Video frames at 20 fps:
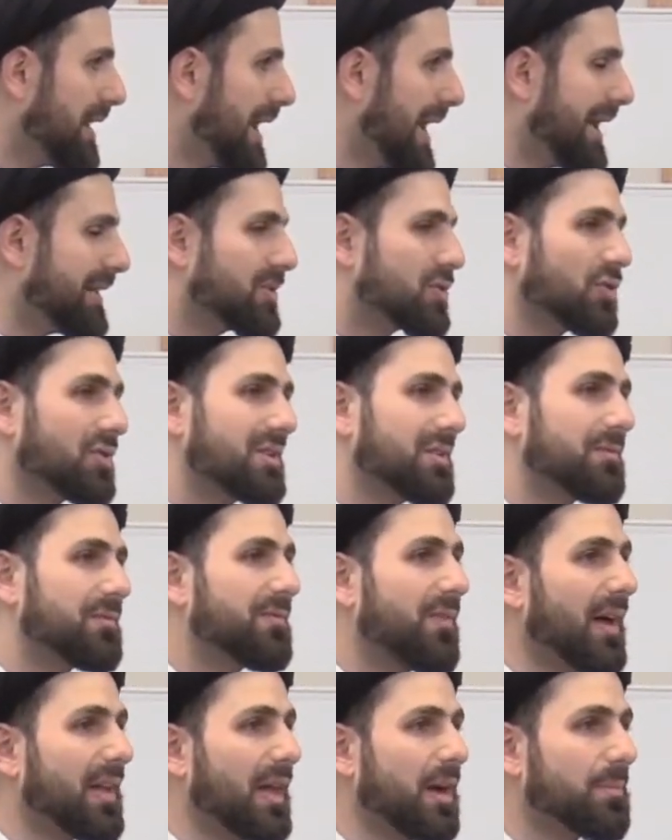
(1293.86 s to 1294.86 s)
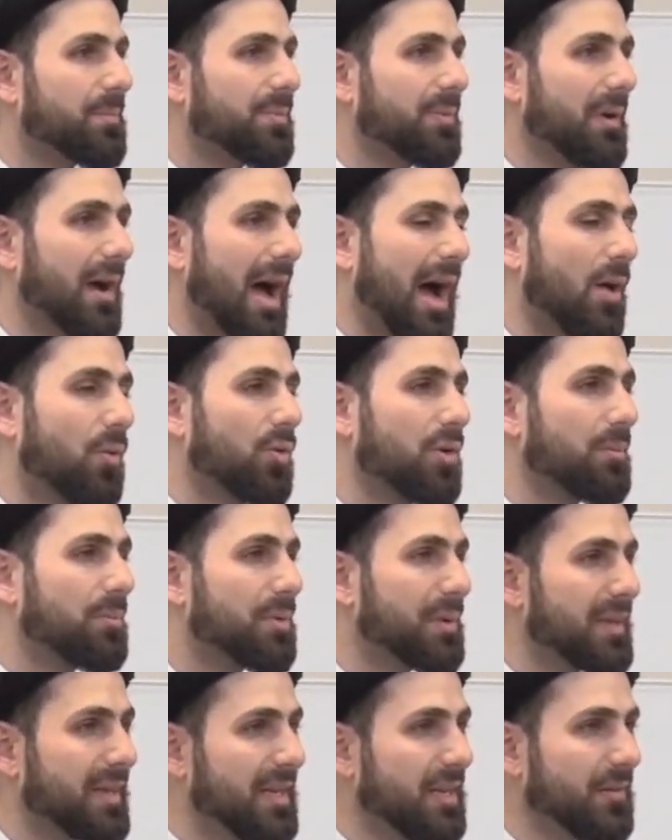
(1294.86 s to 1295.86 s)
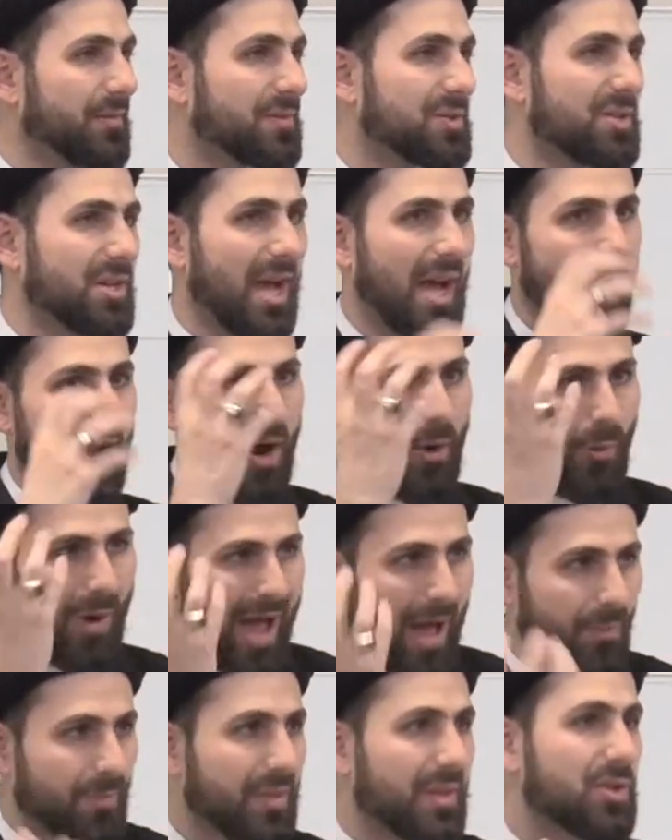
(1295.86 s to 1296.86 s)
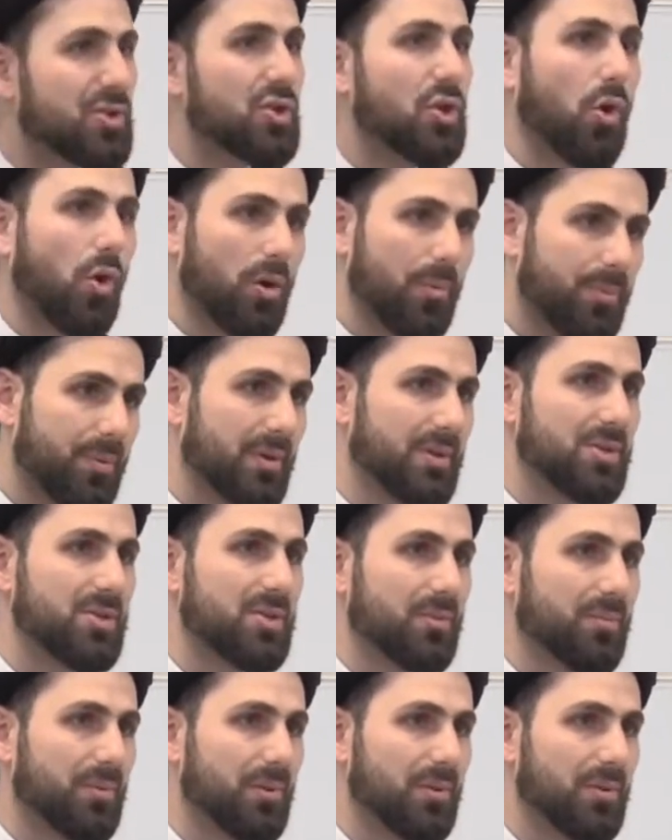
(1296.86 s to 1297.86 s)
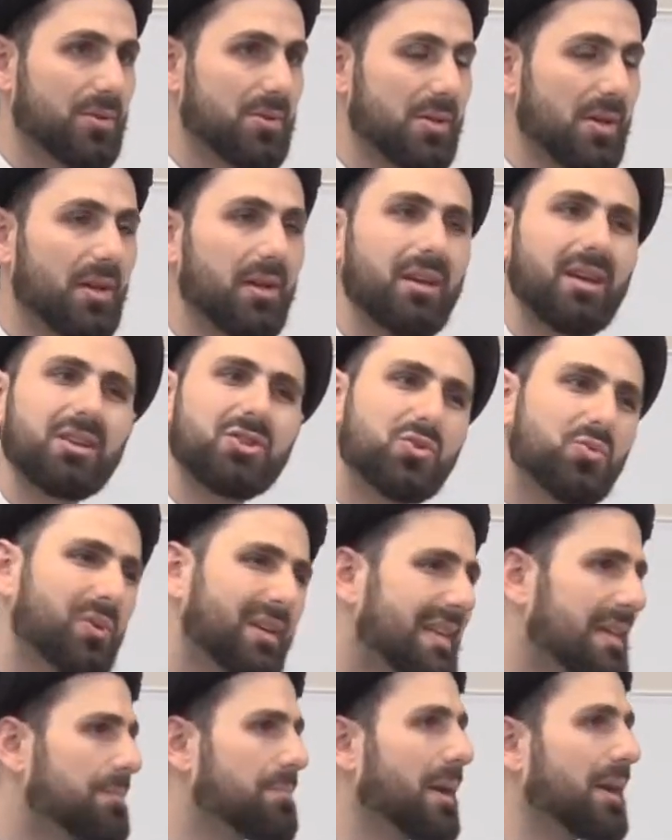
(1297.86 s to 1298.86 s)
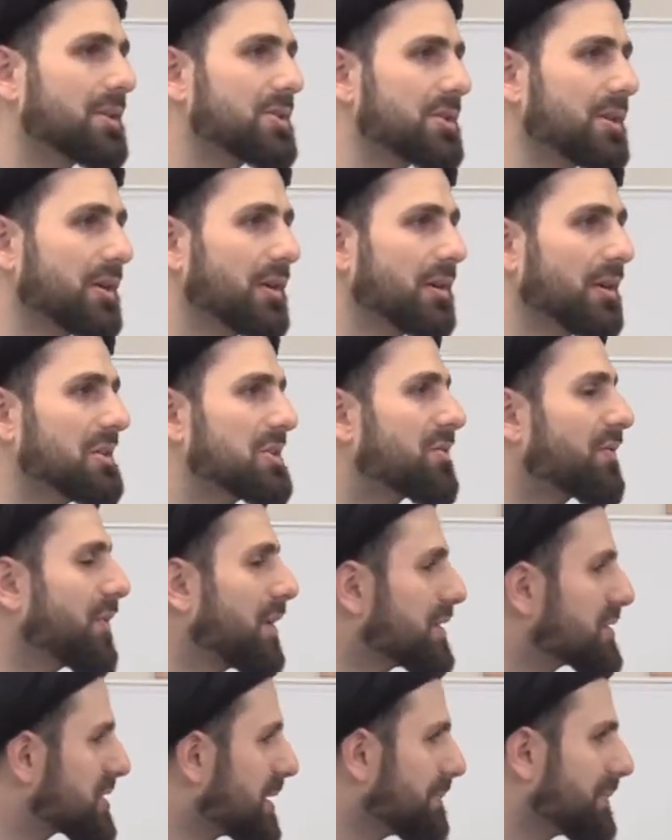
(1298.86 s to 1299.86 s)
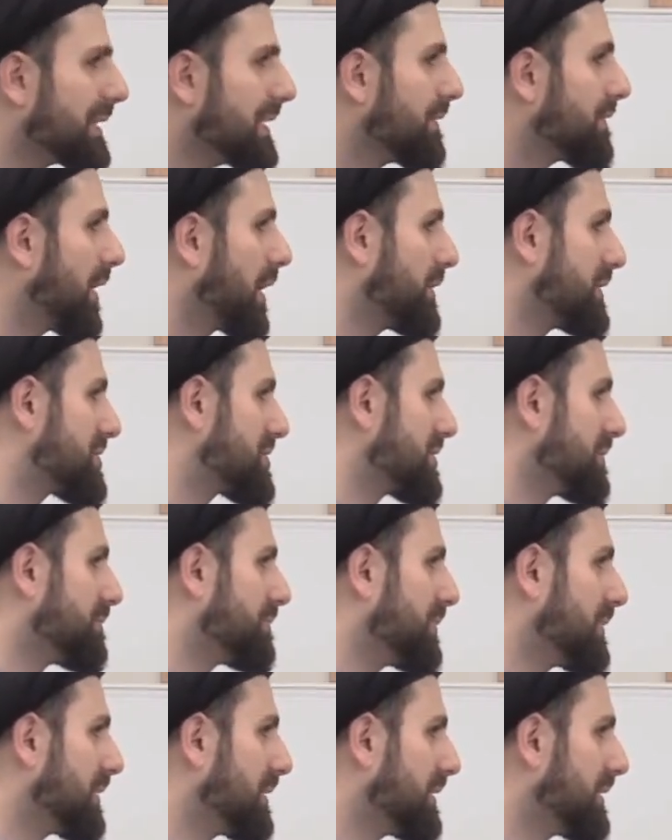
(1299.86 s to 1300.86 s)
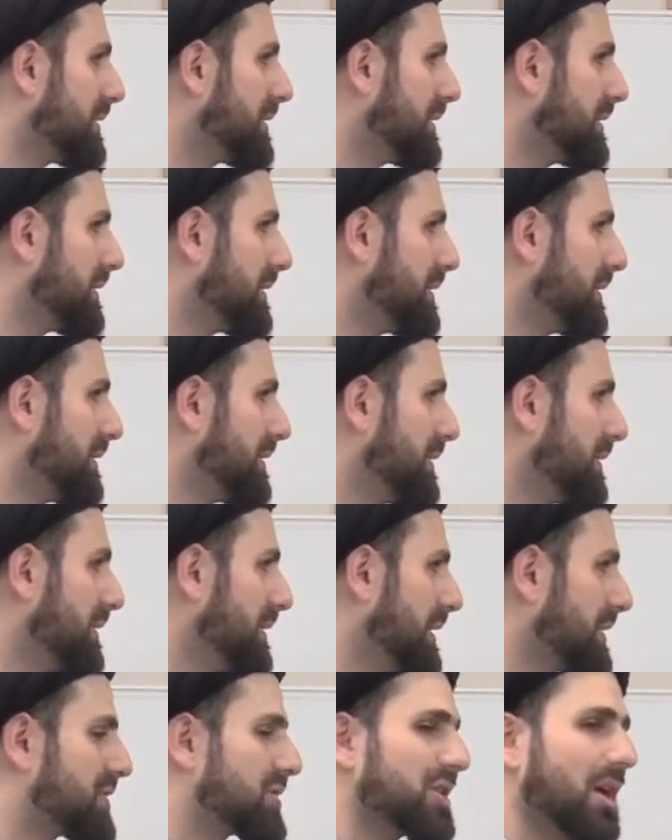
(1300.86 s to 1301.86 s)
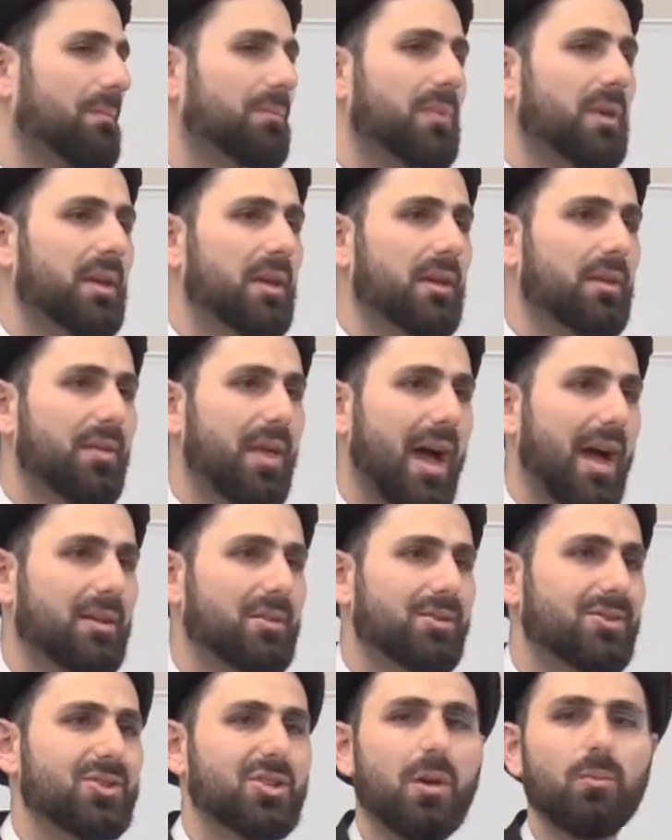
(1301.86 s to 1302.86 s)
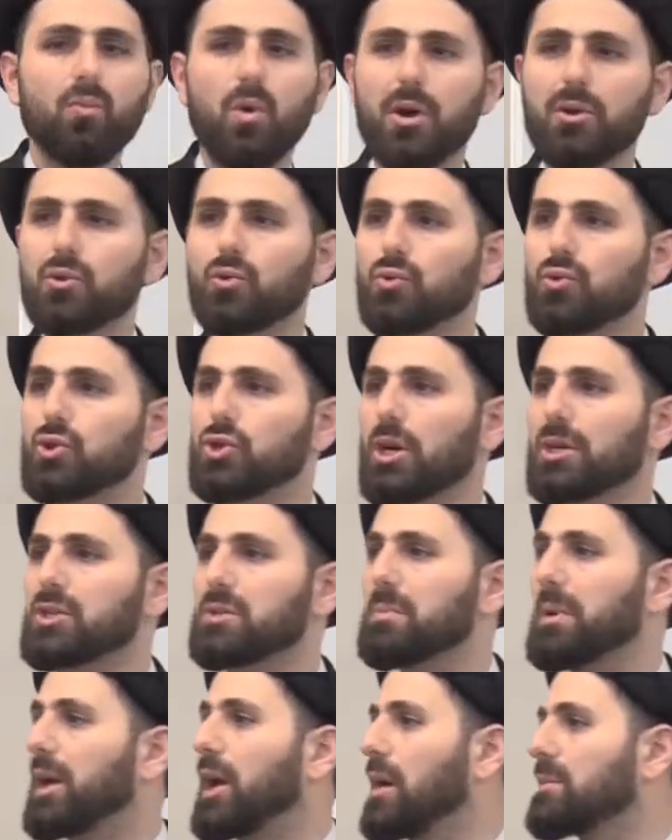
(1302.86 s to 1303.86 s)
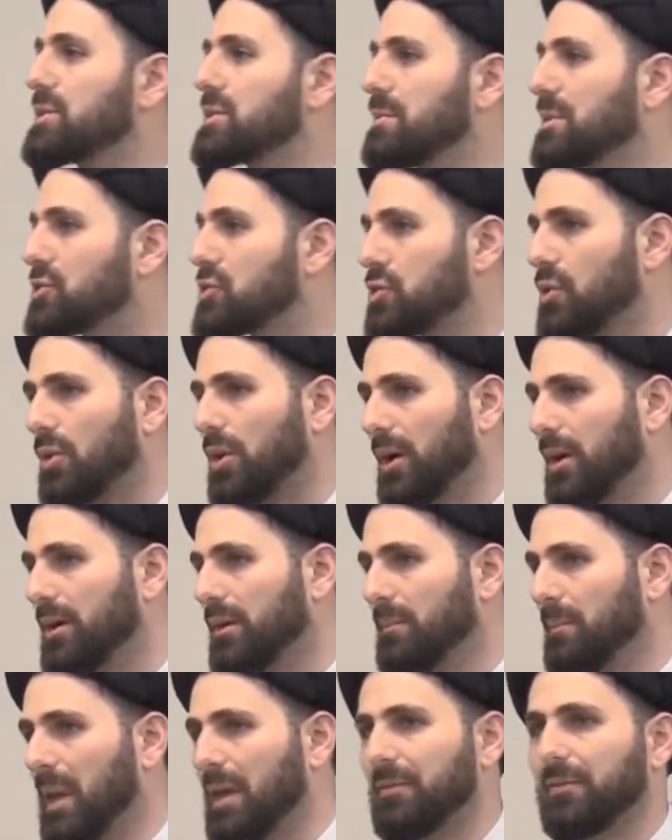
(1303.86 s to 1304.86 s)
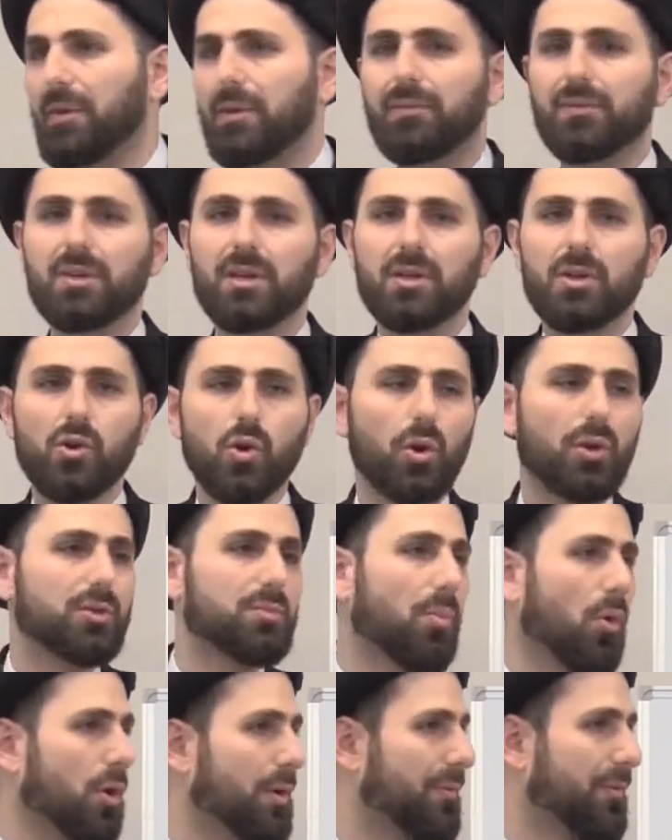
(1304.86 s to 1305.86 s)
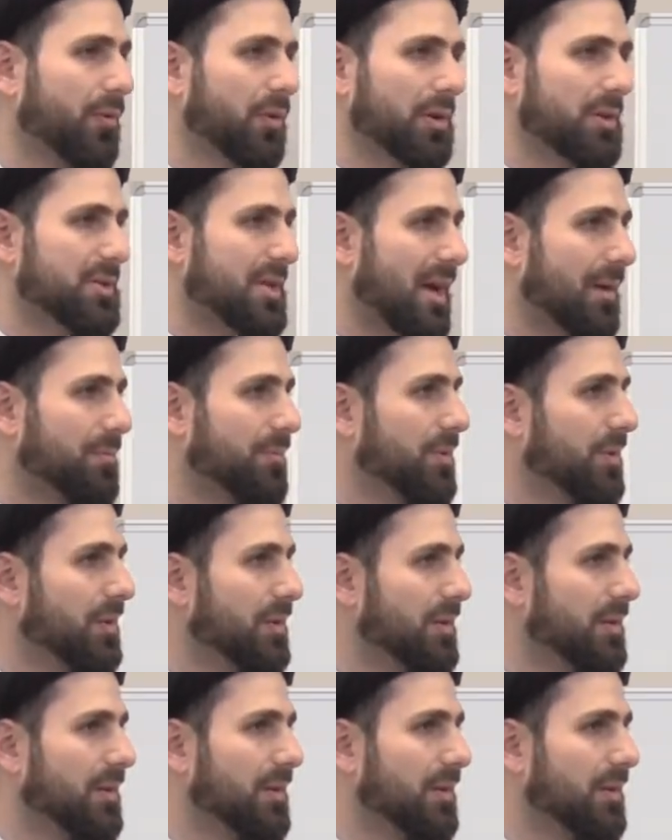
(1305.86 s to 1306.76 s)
and to develop our beliefs around these core principles, it's really basic. It's something very simple. It's something that someone who just becomes mature, a 15-year-old boy, for example,